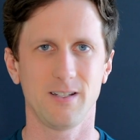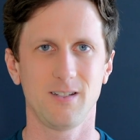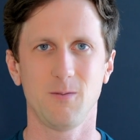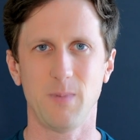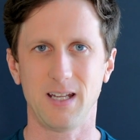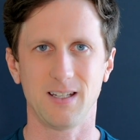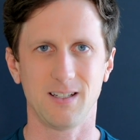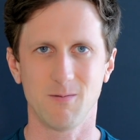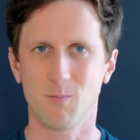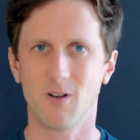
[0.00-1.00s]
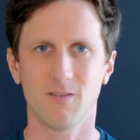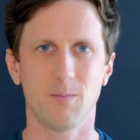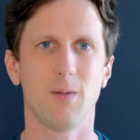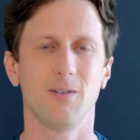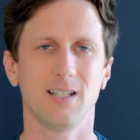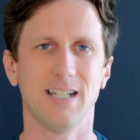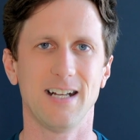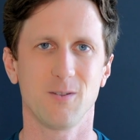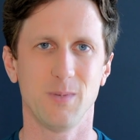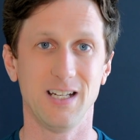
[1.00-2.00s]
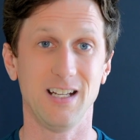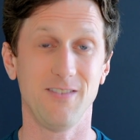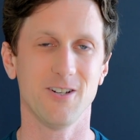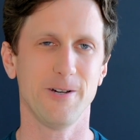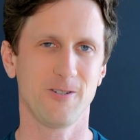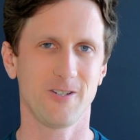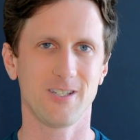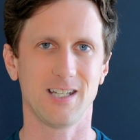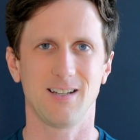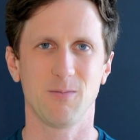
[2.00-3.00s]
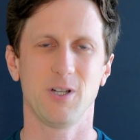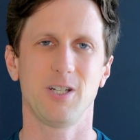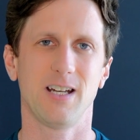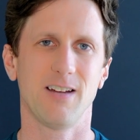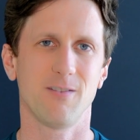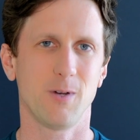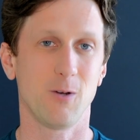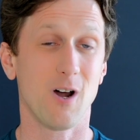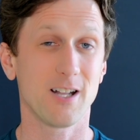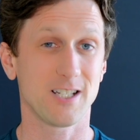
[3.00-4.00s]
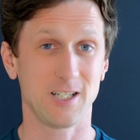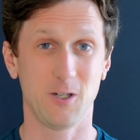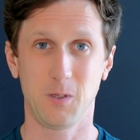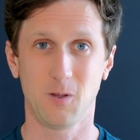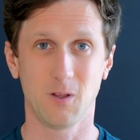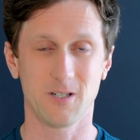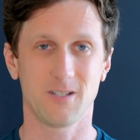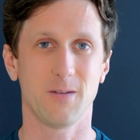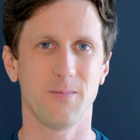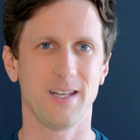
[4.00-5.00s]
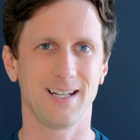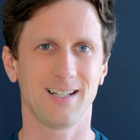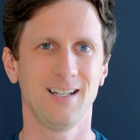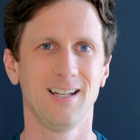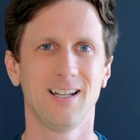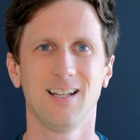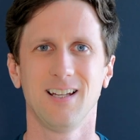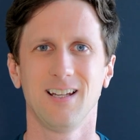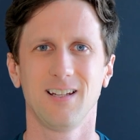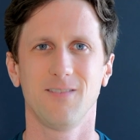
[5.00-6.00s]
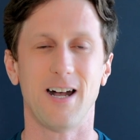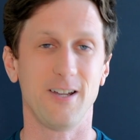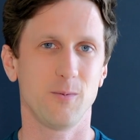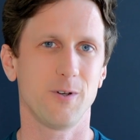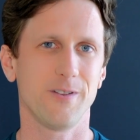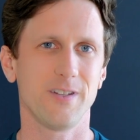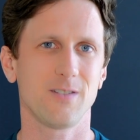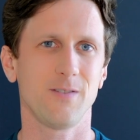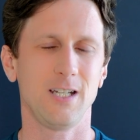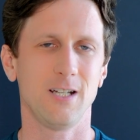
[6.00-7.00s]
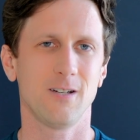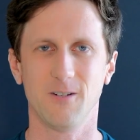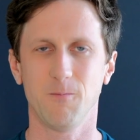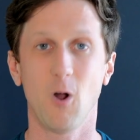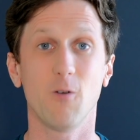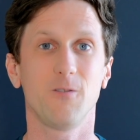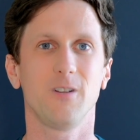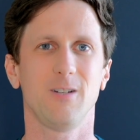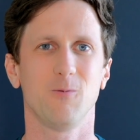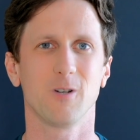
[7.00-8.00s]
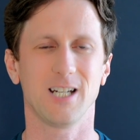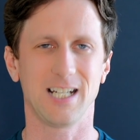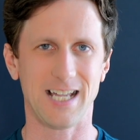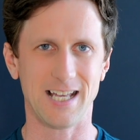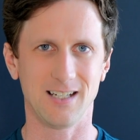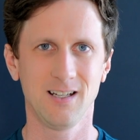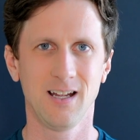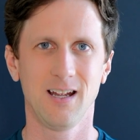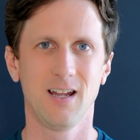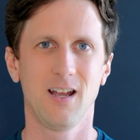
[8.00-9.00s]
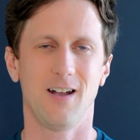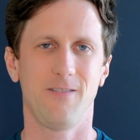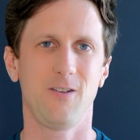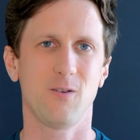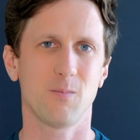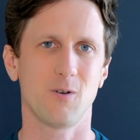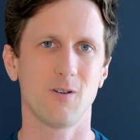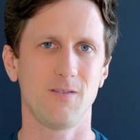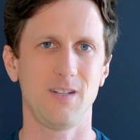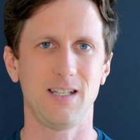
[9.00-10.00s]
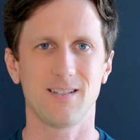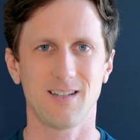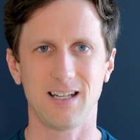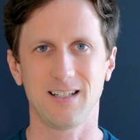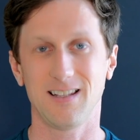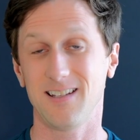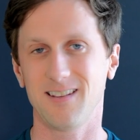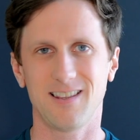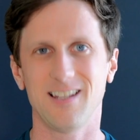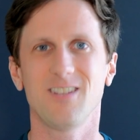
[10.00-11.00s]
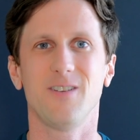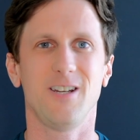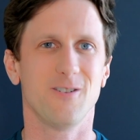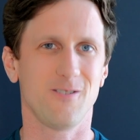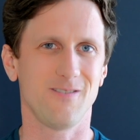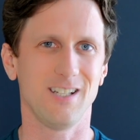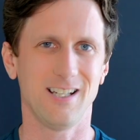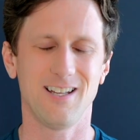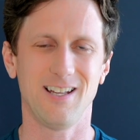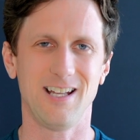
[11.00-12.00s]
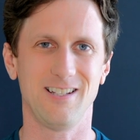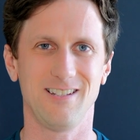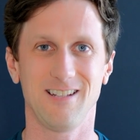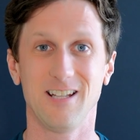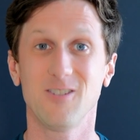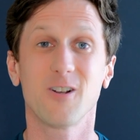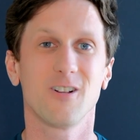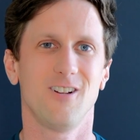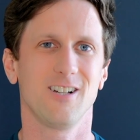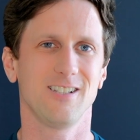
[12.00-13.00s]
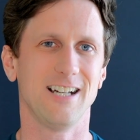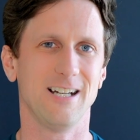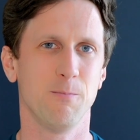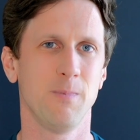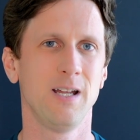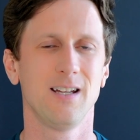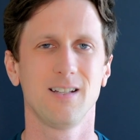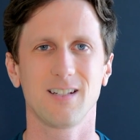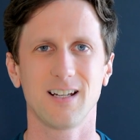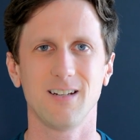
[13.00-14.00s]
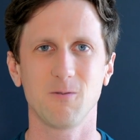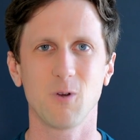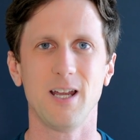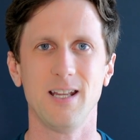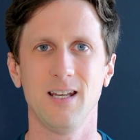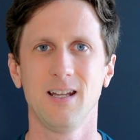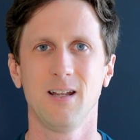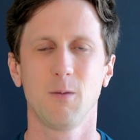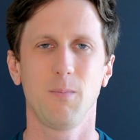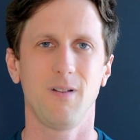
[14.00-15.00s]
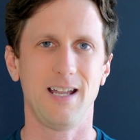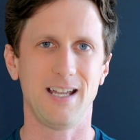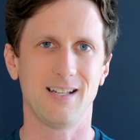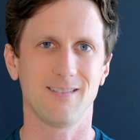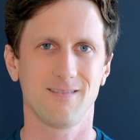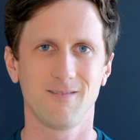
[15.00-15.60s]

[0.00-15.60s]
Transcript: to make it more of a public announcement if you're interested. Appreciate everybody watching. I hope you learned something valuable in this video. Hopefully we're going to get a few more of these. Like this video, it took a long time to kind of write, plan,